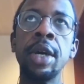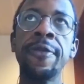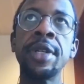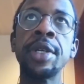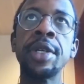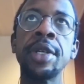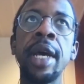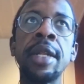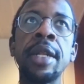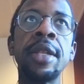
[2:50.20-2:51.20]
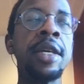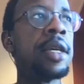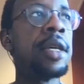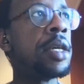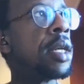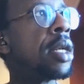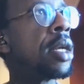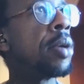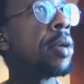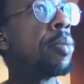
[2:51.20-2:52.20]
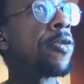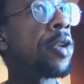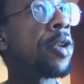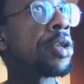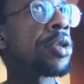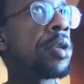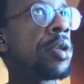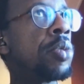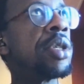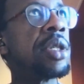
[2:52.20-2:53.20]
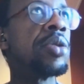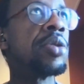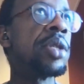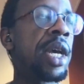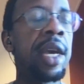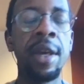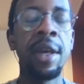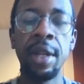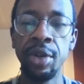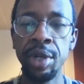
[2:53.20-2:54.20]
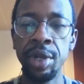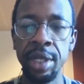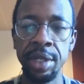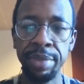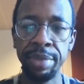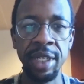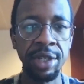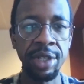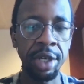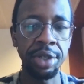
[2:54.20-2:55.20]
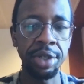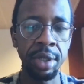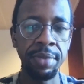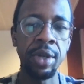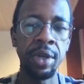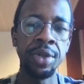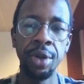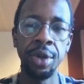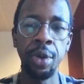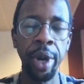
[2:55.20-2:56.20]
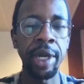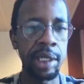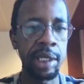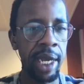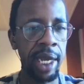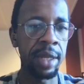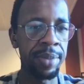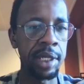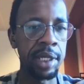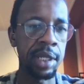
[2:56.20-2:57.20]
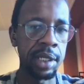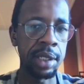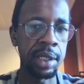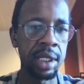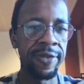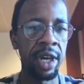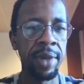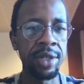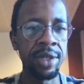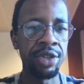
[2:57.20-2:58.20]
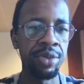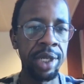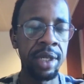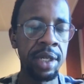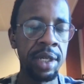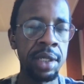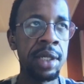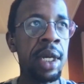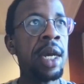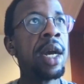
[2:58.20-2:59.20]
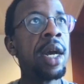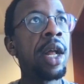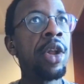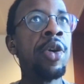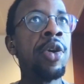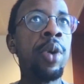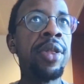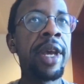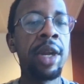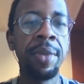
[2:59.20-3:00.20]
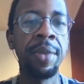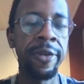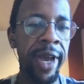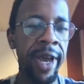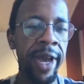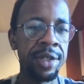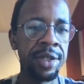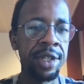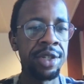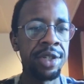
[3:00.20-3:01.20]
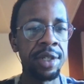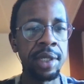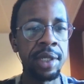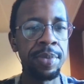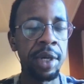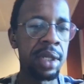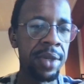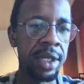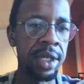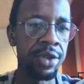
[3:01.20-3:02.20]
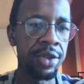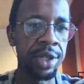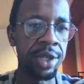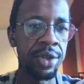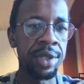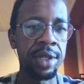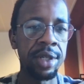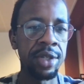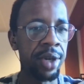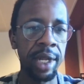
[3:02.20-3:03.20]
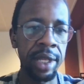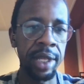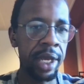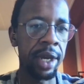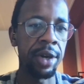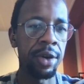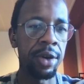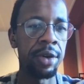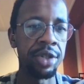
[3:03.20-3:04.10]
looks at the morphological, which is to say not only the building structure, but also where exactly the place is, its environmental situatedness, along with economic factors such as proximity to resources or healthcare or job